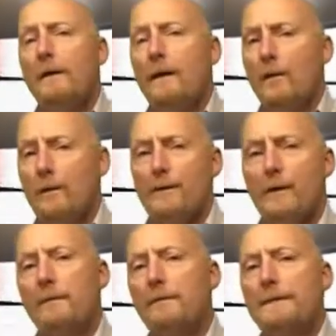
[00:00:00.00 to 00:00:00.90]

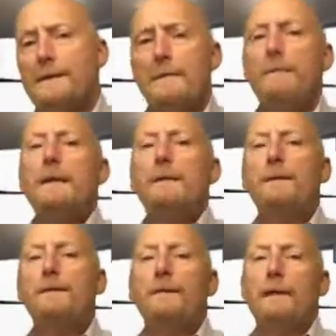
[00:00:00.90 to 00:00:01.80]
Also, some people
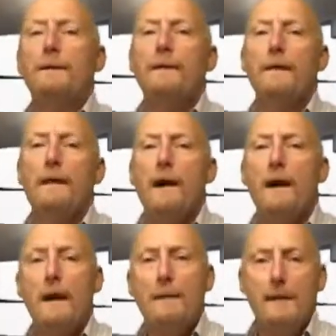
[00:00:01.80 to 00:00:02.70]
have found that their
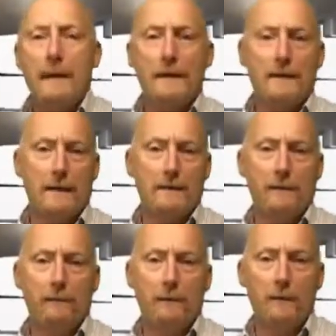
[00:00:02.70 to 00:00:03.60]
IBS has
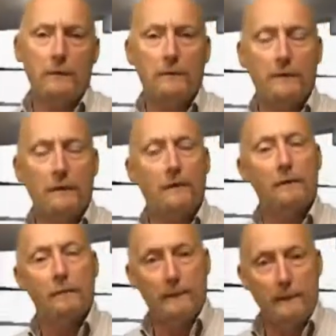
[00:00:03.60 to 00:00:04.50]
been reduced
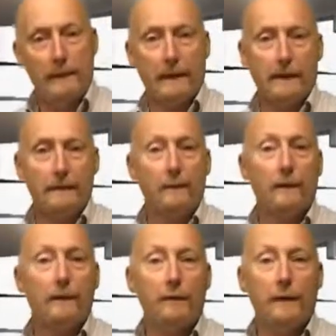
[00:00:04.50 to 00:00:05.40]
or eliminated when
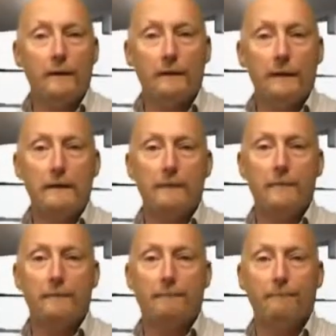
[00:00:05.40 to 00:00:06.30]
they went on
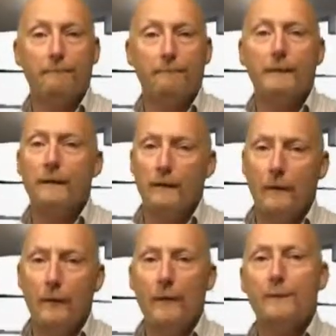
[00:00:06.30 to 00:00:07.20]
induction.
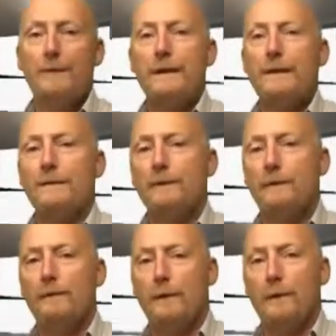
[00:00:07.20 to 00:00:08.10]
All those things are food
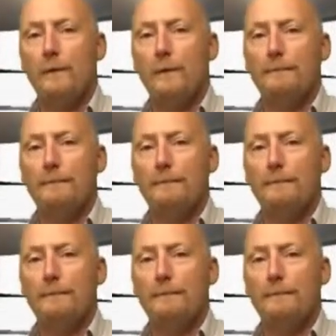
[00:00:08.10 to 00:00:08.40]
for thought.